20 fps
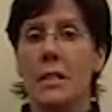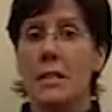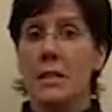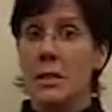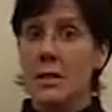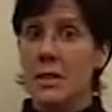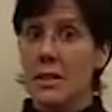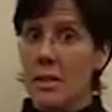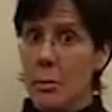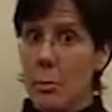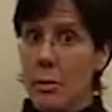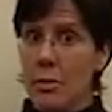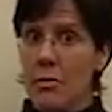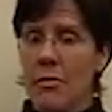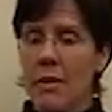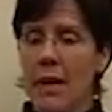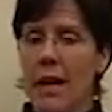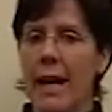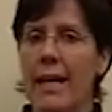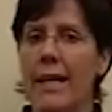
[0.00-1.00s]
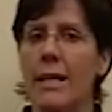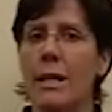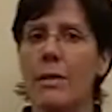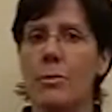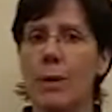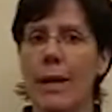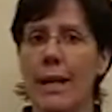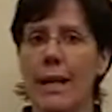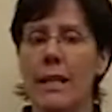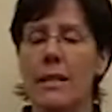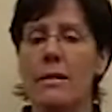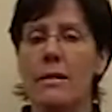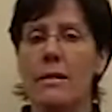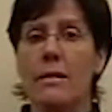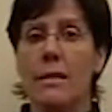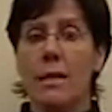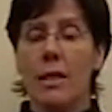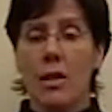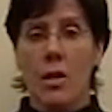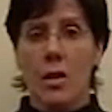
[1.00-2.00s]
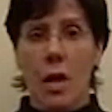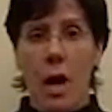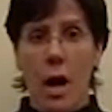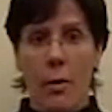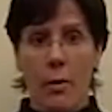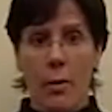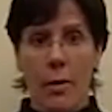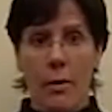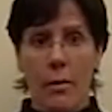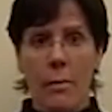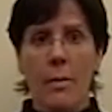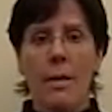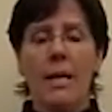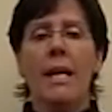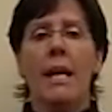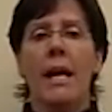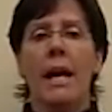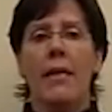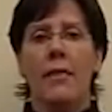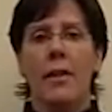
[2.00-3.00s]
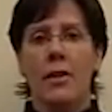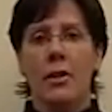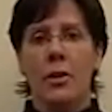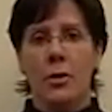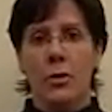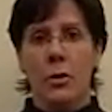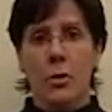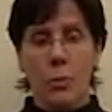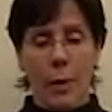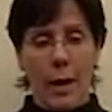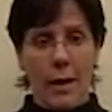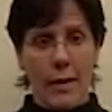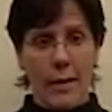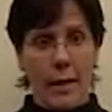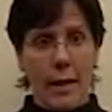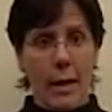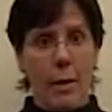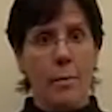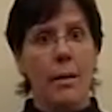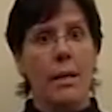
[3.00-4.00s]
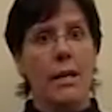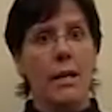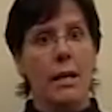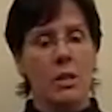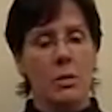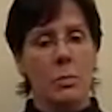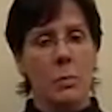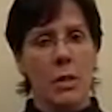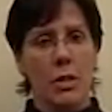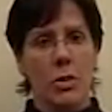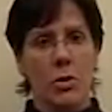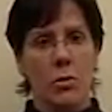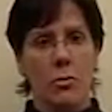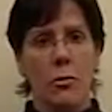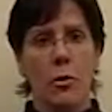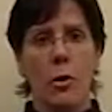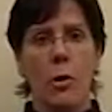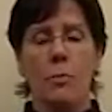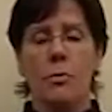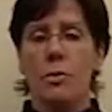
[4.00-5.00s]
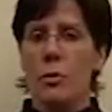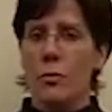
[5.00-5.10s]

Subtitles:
to need to simplify it and write it as a single logarithm, and then you're going to write them in exponential form.